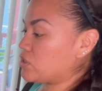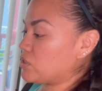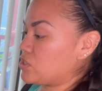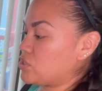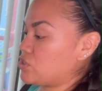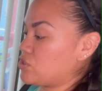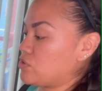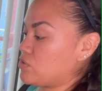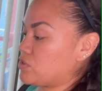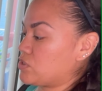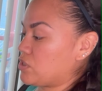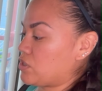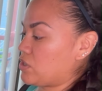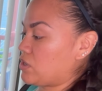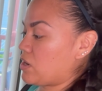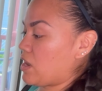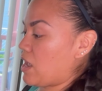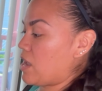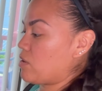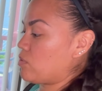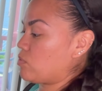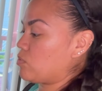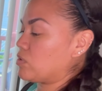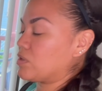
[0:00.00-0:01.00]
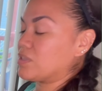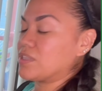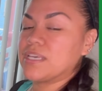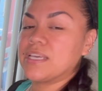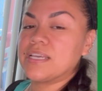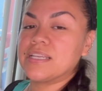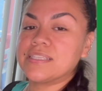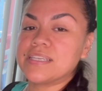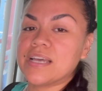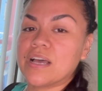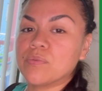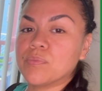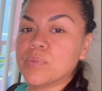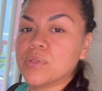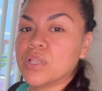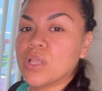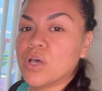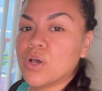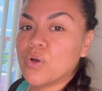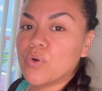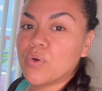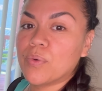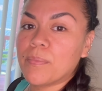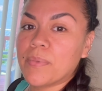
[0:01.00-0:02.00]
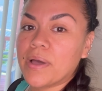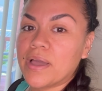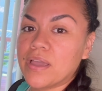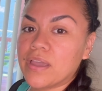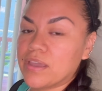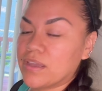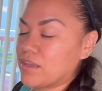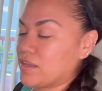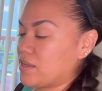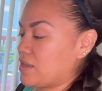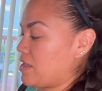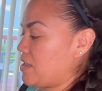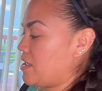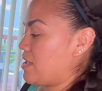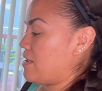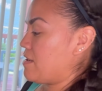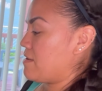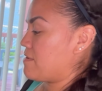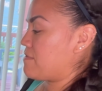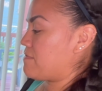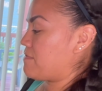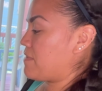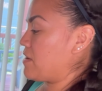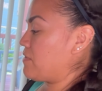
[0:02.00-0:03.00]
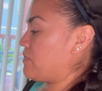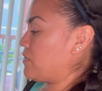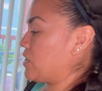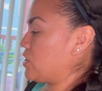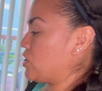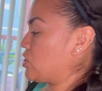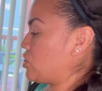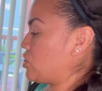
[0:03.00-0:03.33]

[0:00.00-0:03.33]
good juicer. I will link down below my favorite